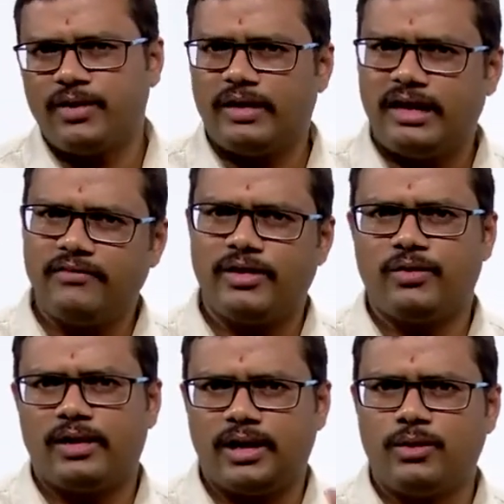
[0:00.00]
even
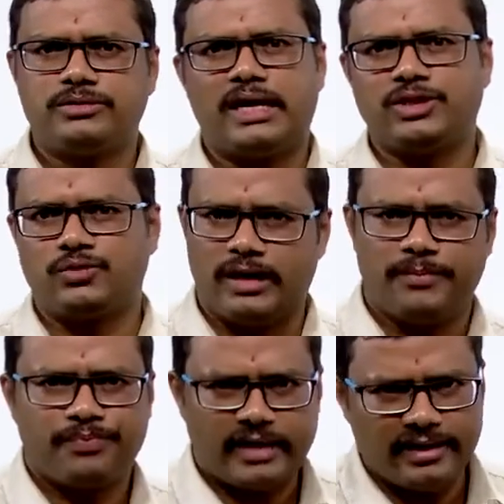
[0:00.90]
your doubts as well.
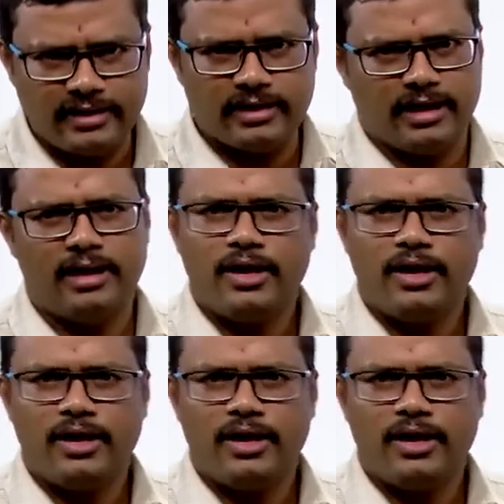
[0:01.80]
I think